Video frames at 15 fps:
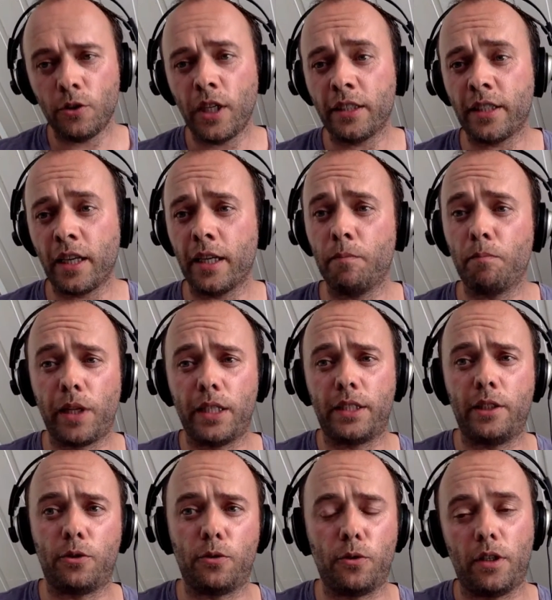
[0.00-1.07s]
So that again
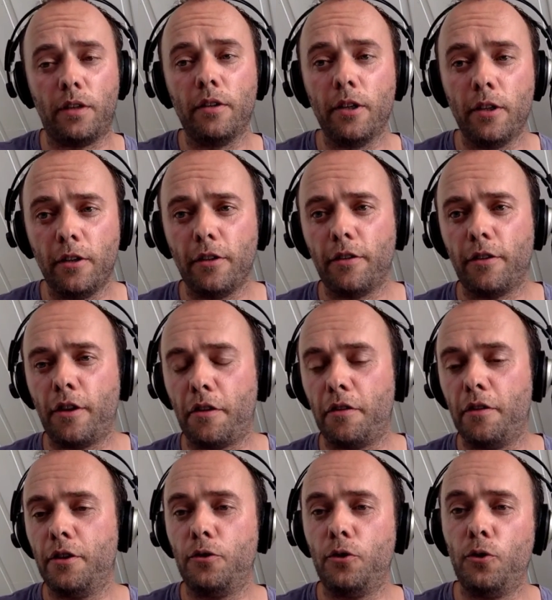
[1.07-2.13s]
plays into the the,
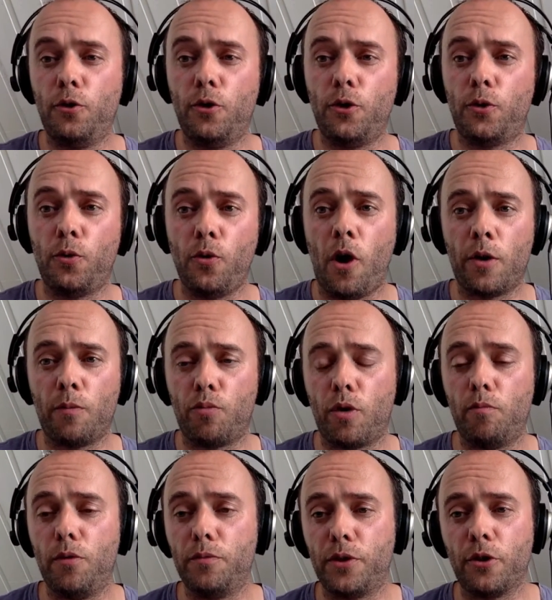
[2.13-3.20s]
the, the two hard
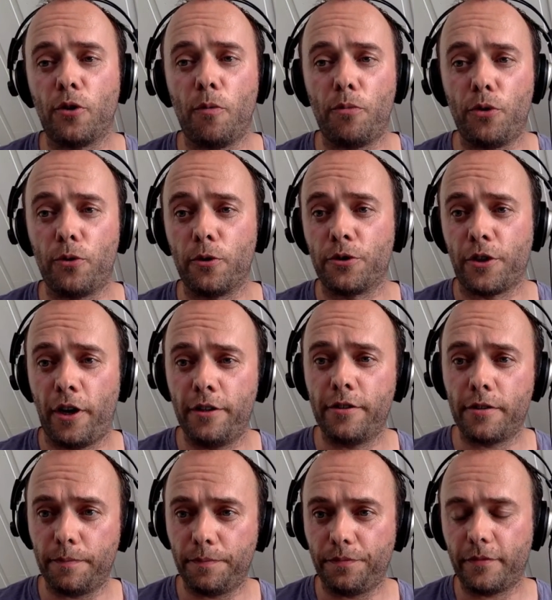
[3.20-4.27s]
problems in computer
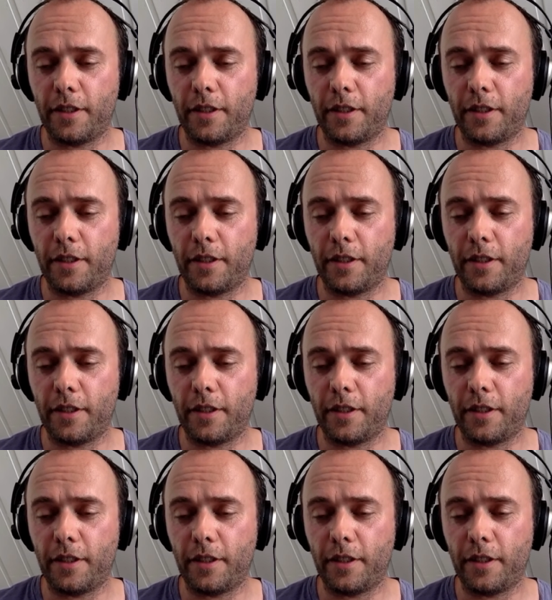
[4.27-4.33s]
science.